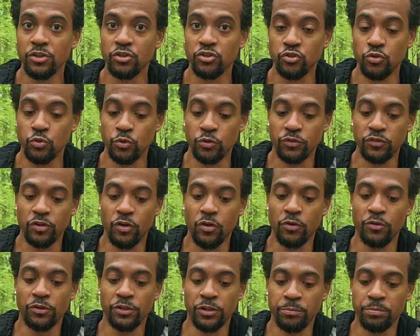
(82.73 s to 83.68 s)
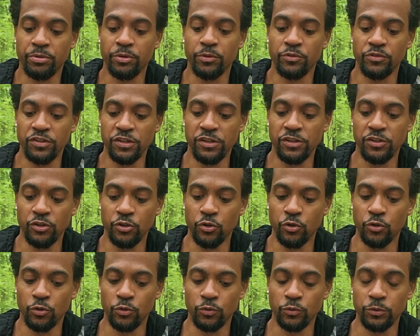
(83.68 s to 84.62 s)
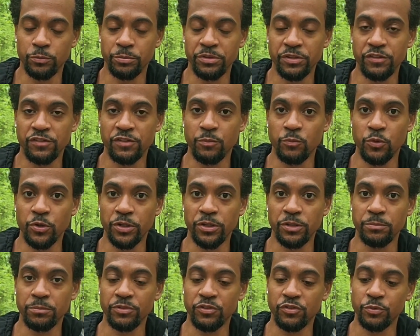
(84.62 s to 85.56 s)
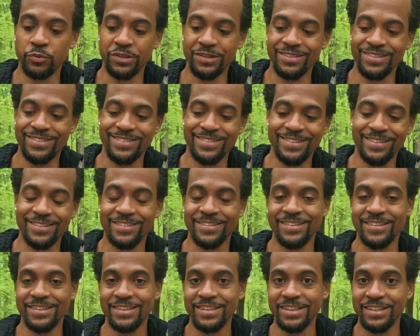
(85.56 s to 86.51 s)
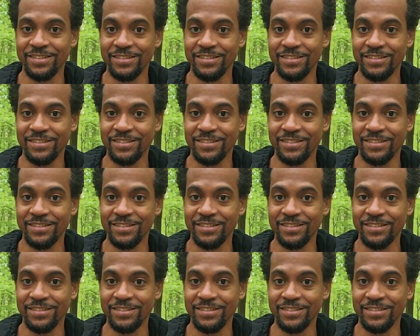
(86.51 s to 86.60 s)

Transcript: your target protein goal would be somewhere in between sixty